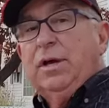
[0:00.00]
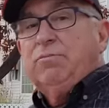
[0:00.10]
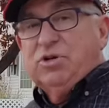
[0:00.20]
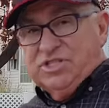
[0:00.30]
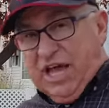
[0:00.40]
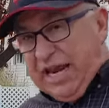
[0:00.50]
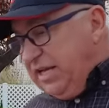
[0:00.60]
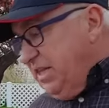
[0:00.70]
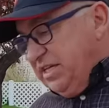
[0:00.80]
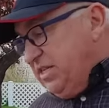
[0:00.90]

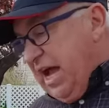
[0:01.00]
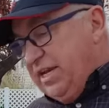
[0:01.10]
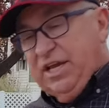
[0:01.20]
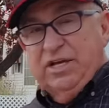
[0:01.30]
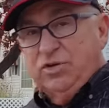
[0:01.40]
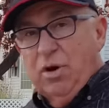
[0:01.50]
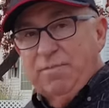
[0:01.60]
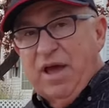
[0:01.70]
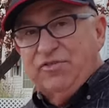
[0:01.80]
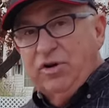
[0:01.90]
presented this idea to our
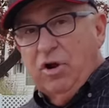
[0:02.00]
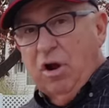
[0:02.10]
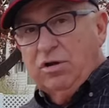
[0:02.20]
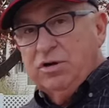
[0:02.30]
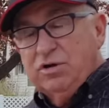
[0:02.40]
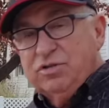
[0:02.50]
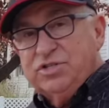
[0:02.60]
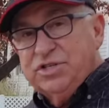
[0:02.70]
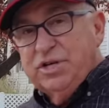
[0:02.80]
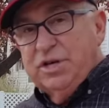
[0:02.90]
Master
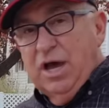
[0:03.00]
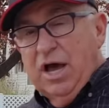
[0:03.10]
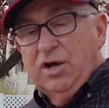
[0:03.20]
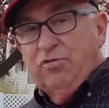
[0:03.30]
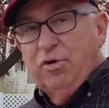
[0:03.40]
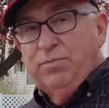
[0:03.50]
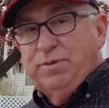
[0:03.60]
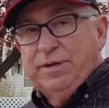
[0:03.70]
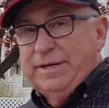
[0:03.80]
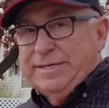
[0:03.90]
Gardeners uh,
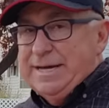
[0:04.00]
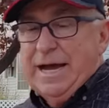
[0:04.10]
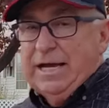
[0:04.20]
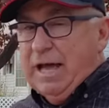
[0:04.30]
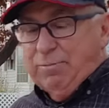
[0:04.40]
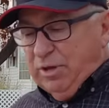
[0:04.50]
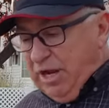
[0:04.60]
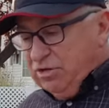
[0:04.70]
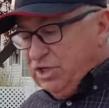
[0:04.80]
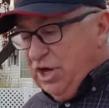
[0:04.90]
group uh, a couple
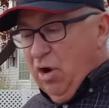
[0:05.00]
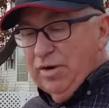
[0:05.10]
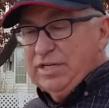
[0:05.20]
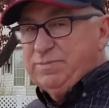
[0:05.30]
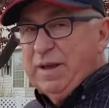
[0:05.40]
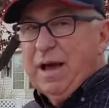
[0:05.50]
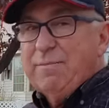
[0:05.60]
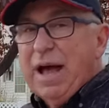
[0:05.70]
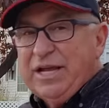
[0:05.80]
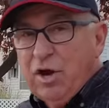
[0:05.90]
years ago and has become
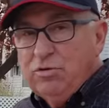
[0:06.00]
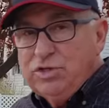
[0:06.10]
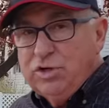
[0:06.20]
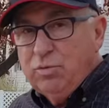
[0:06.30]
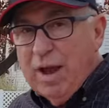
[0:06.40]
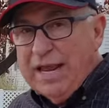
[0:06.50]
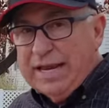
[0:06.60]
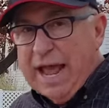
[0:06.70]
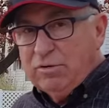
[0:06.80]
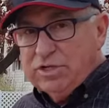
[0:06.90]
my go-to way
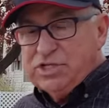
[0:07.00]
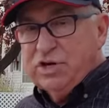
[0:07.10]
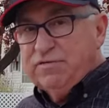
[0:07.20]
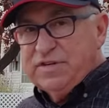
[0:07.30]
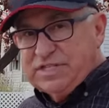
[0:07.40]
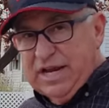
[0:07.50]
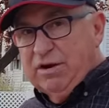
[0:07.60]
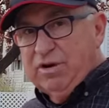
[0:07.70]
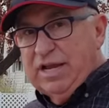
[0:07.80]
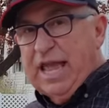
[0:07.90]
now to surface
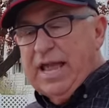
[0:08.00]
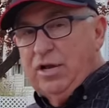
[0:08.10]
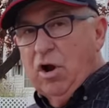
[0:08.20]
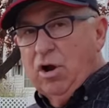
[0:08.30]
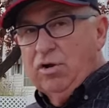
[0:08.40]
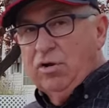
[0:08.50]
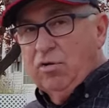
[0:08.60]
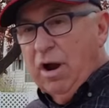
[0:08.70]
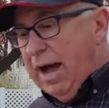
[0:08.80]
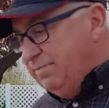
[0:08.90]
irrigate garden
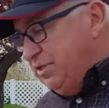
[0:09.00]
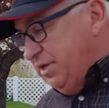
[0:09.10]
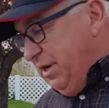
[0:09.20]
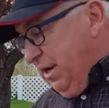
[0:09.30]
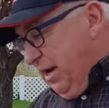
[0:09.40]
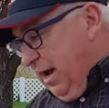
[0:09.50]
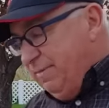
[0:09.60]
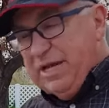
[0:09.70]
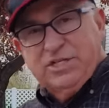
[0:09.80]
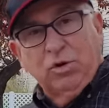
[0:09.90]
crops uh,
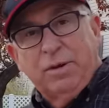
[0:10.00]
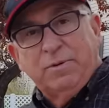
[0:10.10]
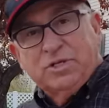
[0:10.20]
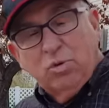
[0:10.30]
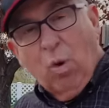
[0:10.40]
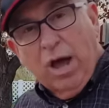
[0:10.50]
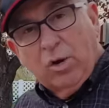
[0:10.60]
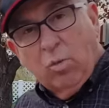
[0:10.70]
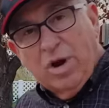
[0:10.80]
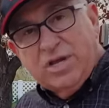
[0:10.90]
because it only puts the
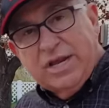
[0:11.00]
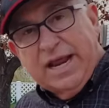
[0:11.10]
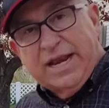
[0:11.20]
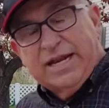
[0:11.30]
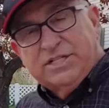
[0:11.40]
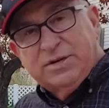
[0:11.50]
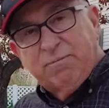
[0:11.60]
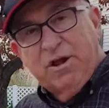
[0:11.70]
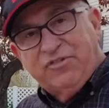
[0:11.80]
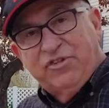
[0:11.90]
water where you need it,
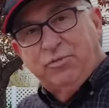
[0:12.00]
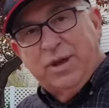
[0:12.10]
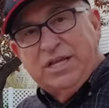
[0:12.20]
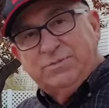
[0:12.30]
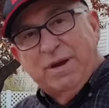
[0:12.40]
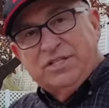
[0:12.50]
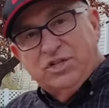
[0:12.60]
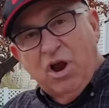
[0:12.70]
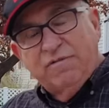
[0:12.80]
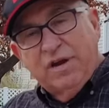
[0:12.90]
suppresses weeds by
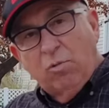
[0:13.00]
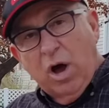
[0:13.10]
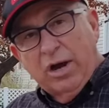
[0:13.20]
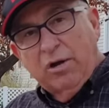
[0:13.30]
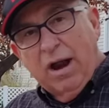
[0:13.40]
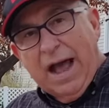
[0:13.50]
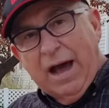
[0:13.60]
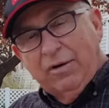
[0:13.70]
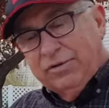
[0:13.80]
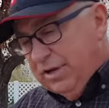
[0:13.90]
starving water
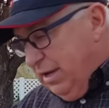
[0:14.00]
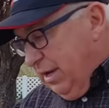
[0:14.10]
out,